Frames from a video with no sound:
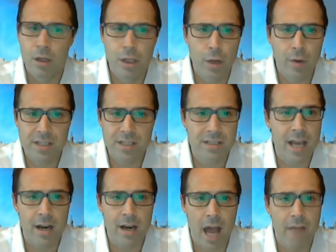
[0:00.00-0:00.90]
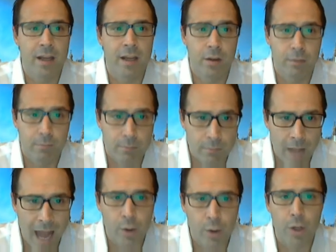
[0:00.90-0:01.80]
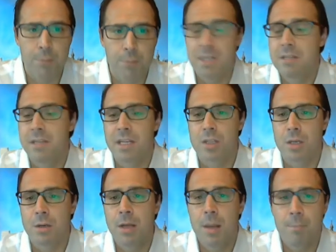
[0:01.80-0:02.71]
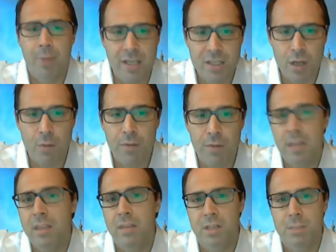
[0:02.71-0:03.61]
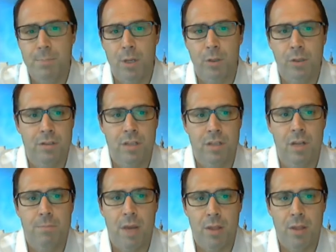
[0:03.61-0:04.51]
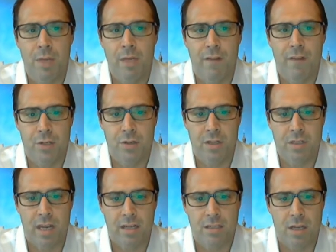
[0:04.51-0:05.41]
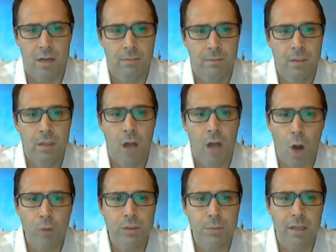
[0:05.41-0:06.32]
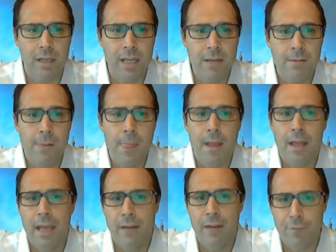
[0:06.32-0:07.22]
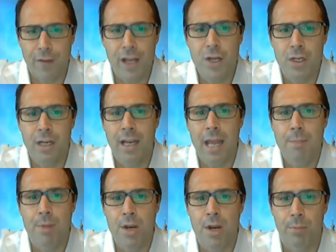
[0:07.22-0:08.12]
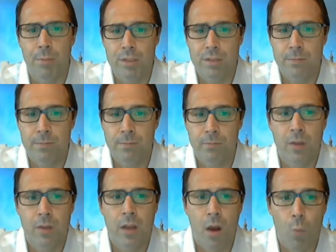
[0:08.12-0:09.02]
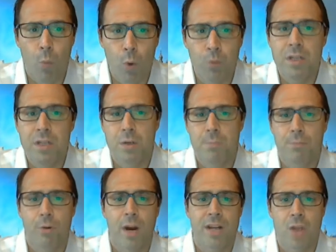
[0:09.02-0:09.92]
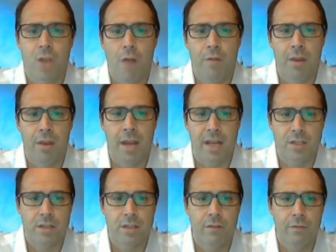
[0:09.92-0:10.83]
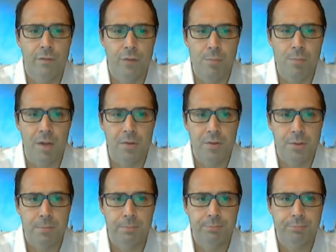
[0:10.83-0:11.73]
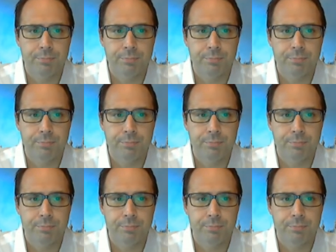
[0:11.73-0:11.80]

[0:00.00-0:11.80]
US data have in aggregate been decent, but I don't think they've dispelled concerns about the manufacturing sector. Ultimately, inflation and labor numbers will need to impress over the next few months.